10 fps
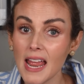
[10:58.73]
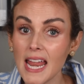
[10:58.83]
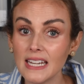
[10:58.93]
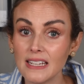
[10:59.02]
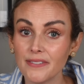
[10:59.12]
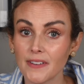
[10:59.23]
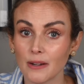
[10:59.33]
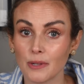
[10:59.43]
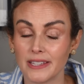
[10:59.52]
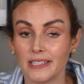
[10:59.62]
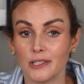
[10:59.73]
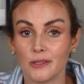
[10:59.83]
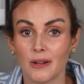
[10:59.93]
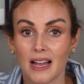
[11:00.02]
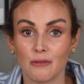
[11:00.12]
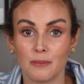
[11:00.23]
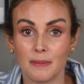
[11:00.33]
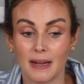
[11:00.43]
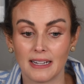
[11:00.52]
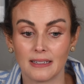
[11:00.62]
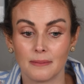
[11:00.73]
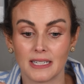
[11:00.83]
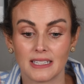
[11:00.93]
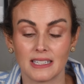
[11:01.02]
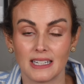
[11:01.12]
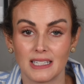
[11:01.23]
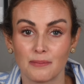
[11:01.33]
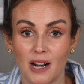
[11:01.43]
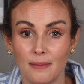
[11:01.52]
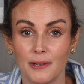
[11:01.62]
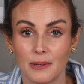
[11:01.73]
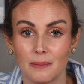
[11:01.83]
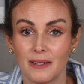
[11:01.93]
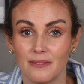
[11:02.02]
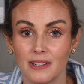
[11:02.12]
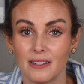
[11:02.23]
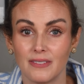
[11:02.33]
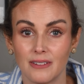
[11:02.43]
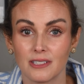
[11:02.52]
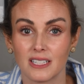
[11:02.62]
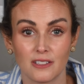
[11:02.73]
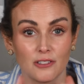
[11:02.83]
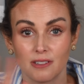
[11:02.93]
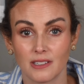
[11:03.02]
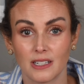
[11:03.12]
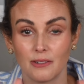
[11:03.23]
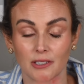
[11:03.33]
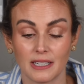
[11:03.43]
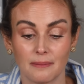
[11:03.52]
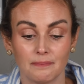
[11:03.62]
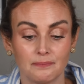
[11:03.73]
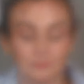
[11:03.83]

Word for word: And if and when they do, I will be buying it because it's probably one of my very favorite sunscreens of all time.